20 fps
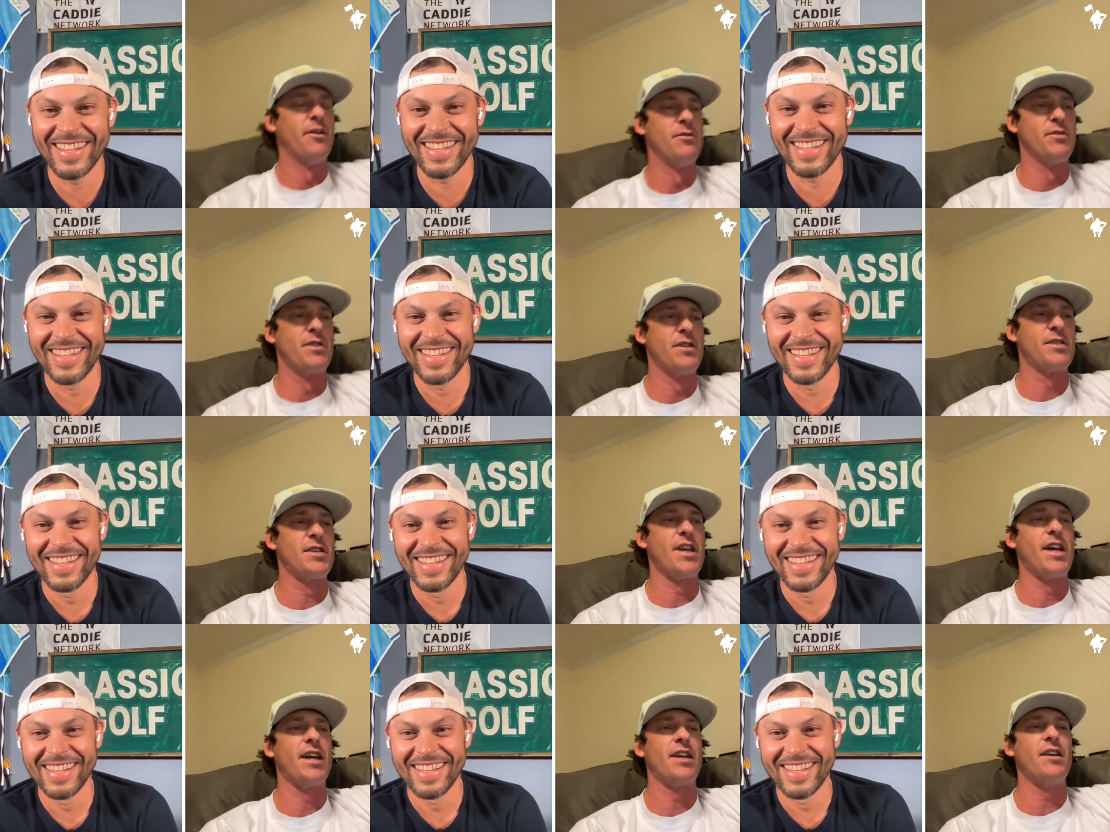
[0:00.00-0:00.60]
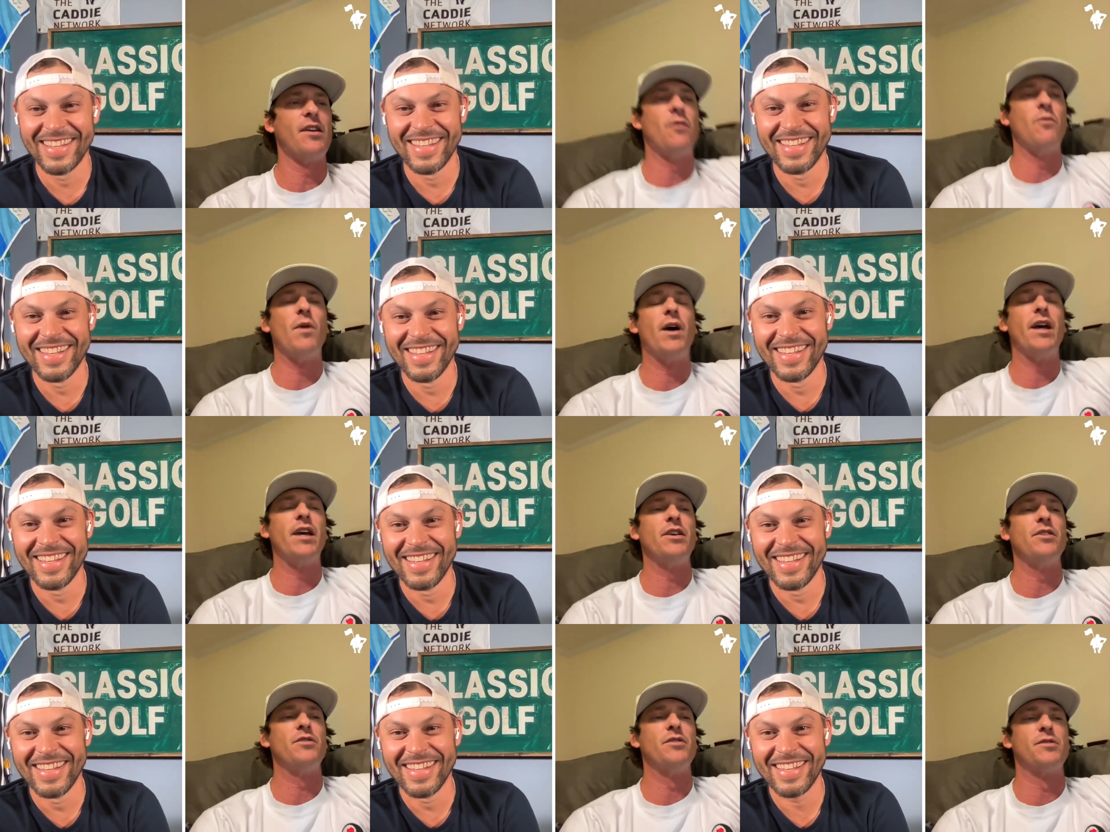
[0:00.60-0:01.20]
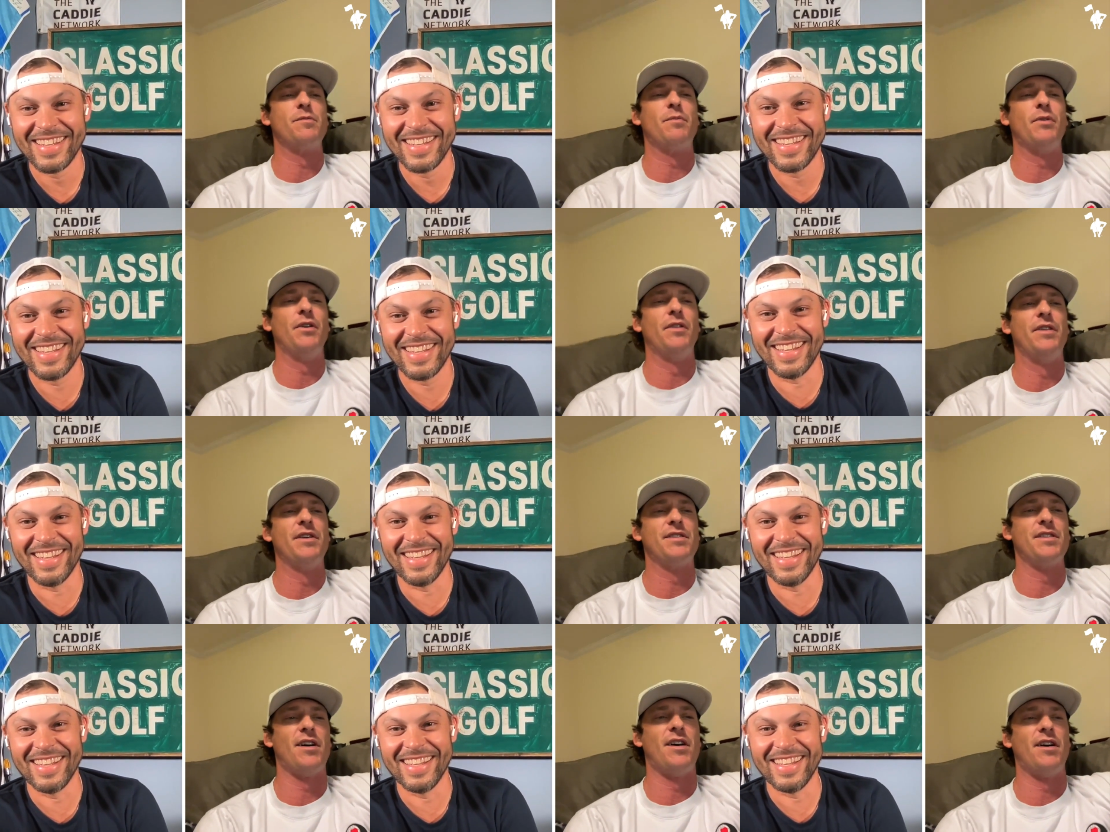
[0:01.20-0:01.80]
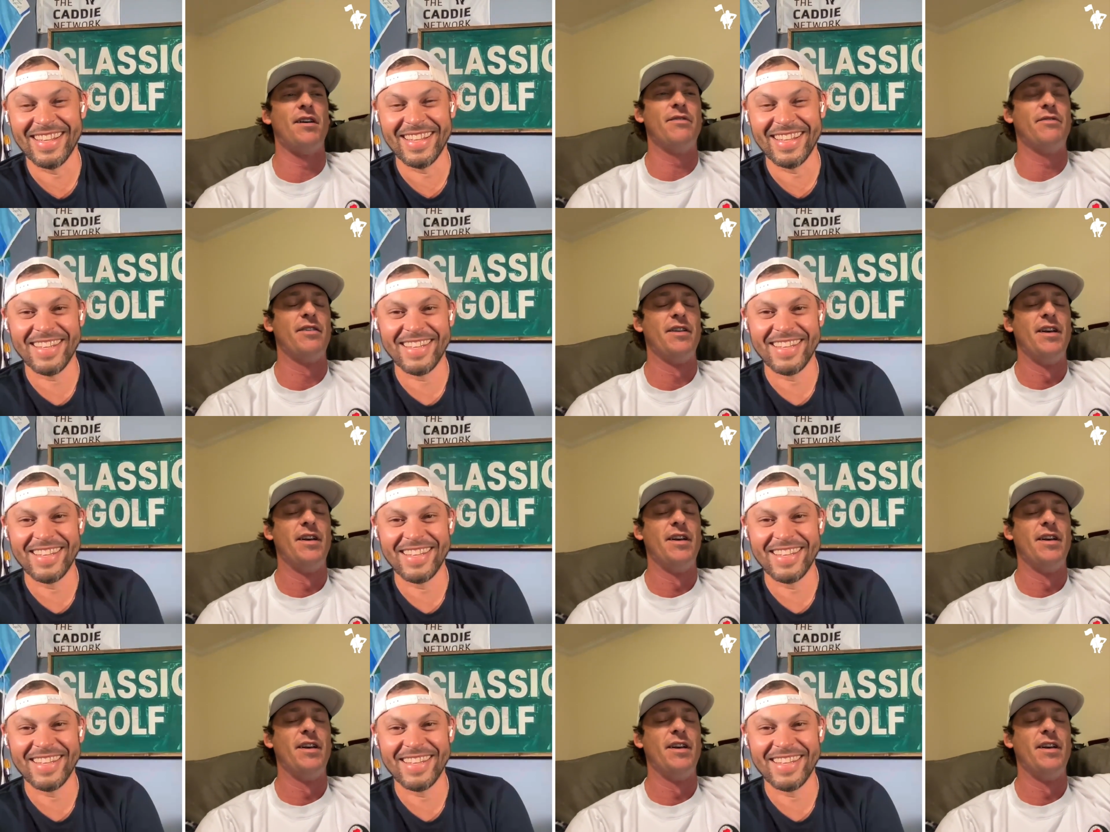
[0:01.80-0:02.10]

Speaker 1: I was just like, "No way, you just pulled this off!"